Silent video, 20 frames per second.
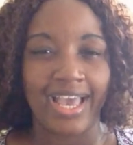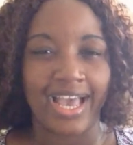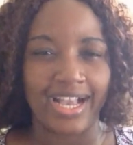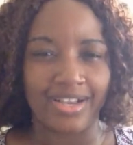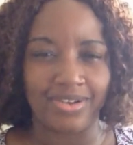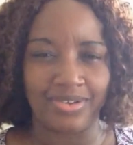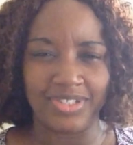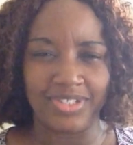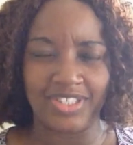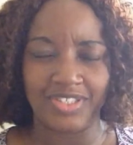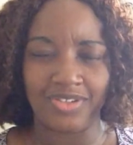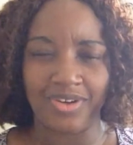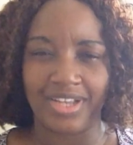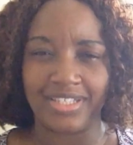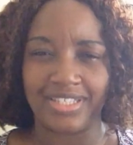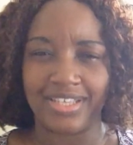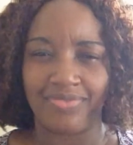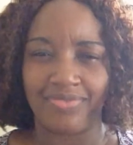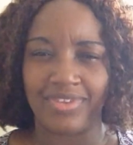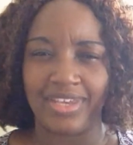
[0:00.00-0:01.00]
and good
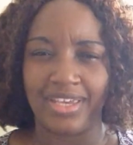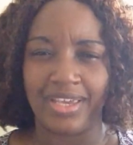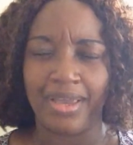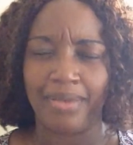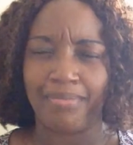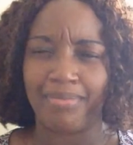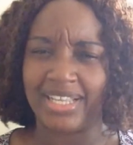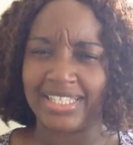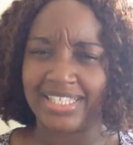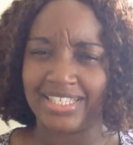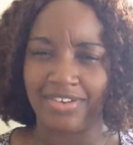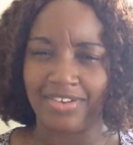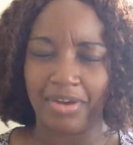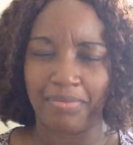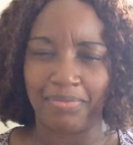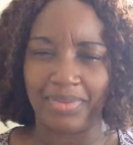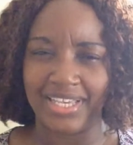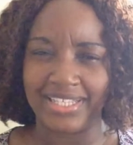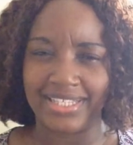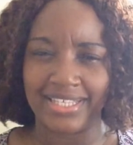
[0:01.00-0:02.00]
stewards of the material
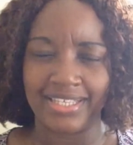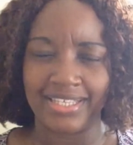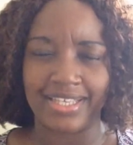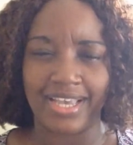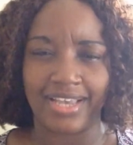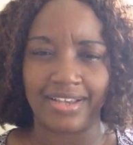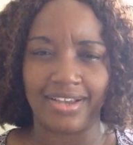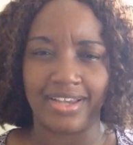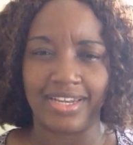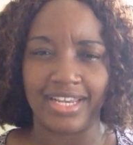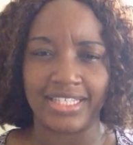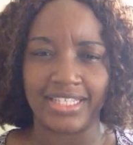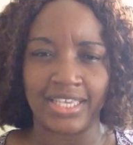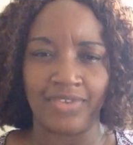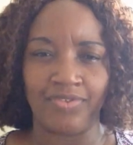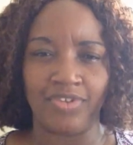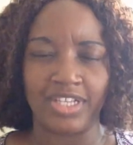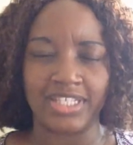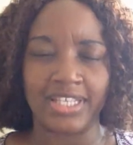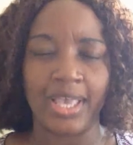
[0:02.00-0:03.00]
blessings that God has
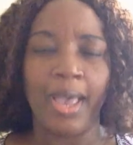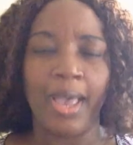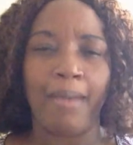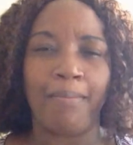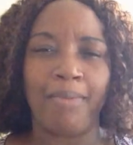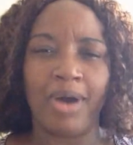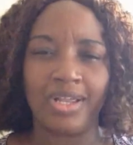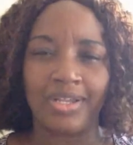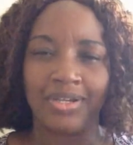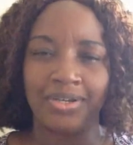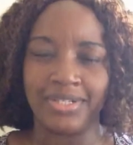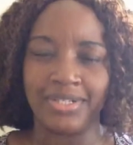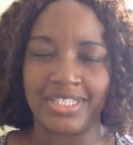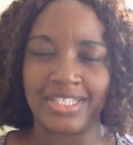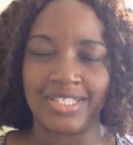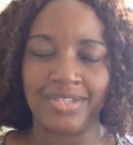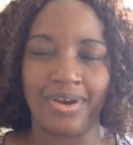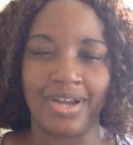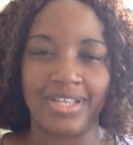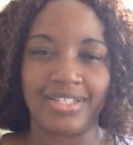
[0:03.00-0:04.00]
given us, but good
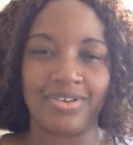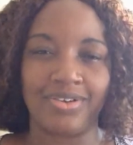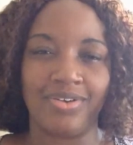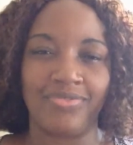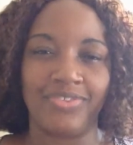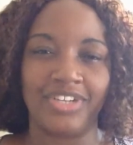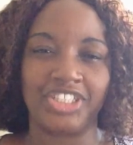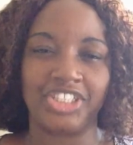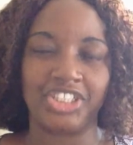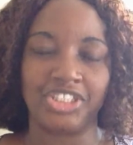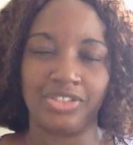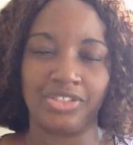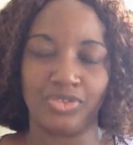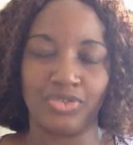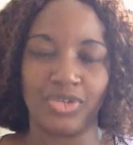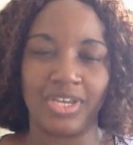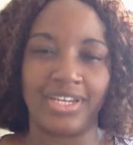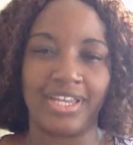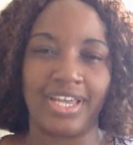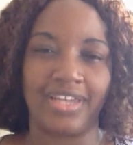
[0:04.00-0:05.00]
stewards over
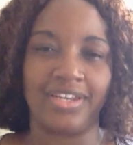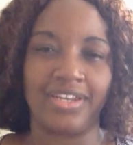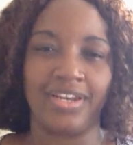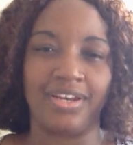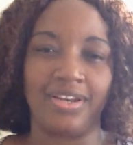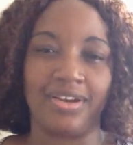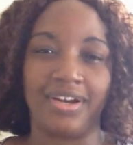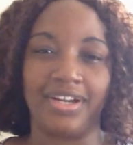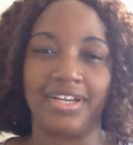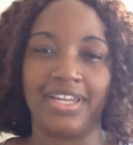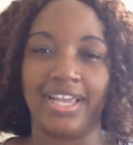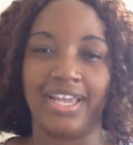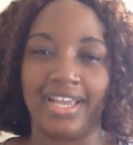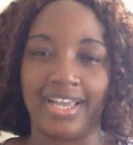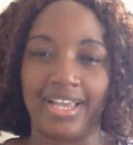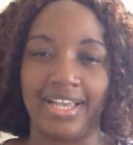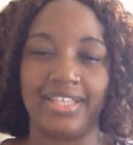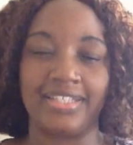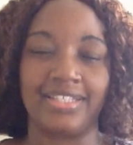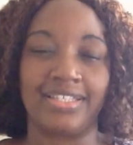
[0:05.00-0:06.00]
children that the Lord
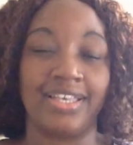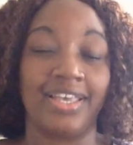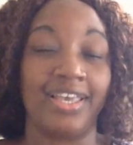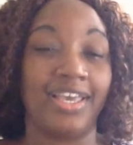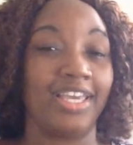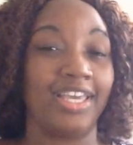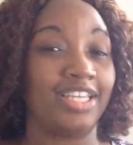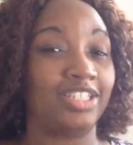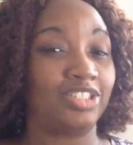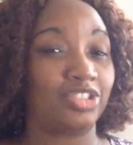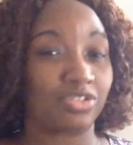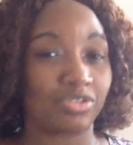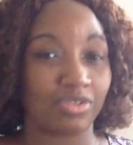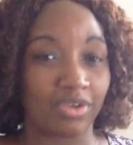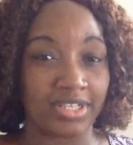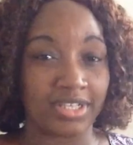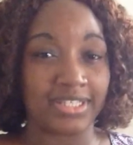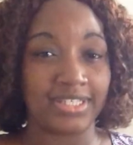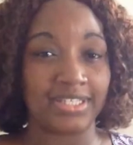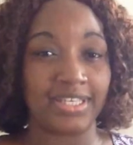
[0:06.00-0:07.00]
has
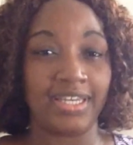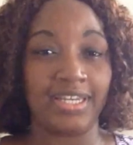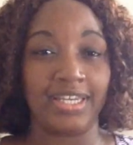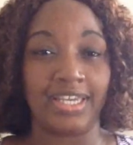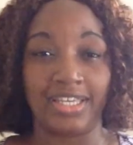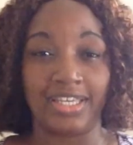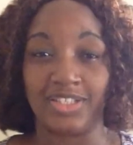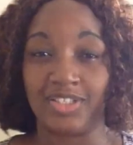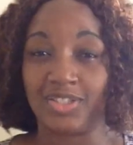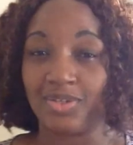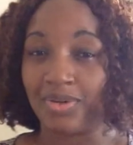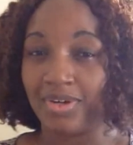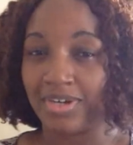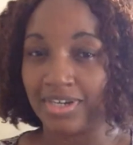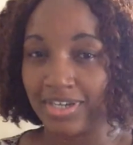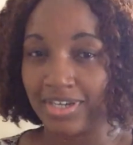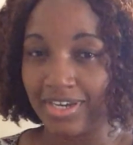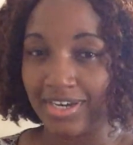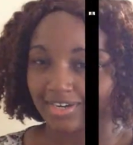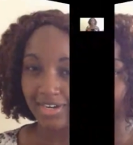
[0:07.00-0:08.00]
entrusted into our
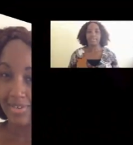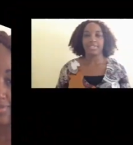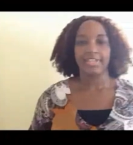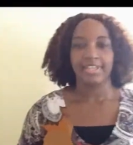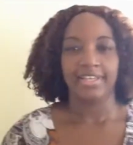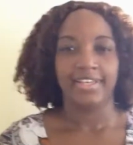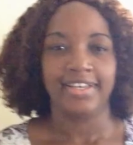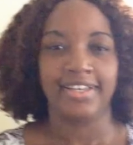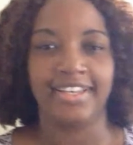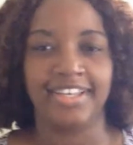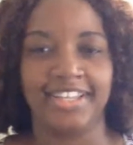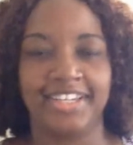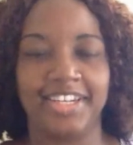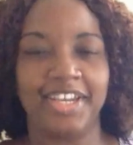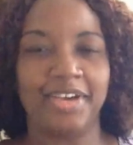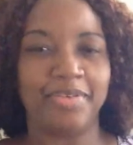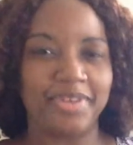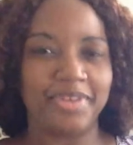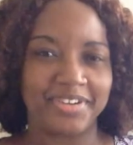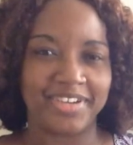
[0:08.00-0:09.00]
care. Now
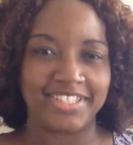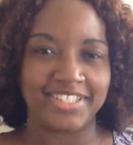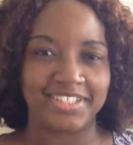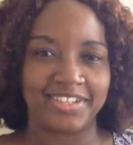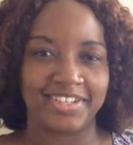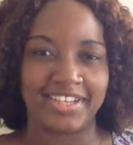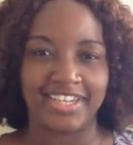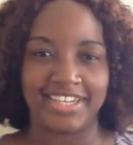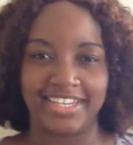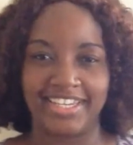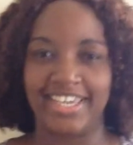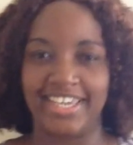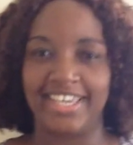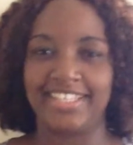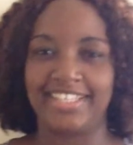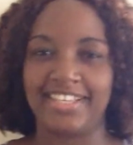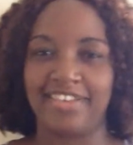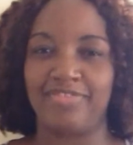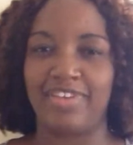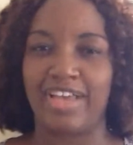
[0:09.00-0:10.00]
we're going to look at the
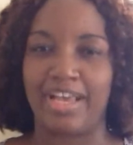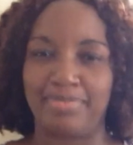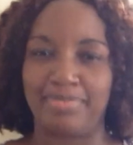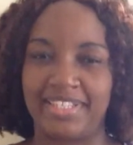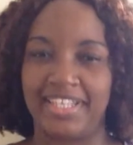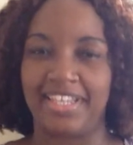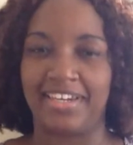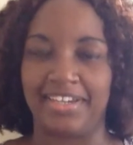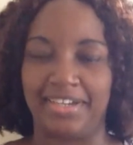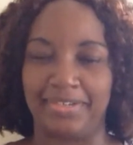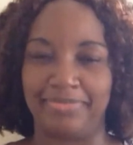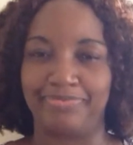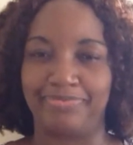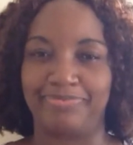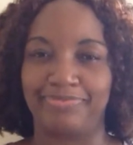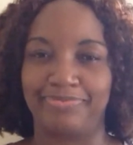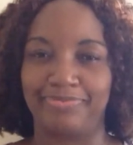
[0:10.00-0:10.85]
case of Absalom.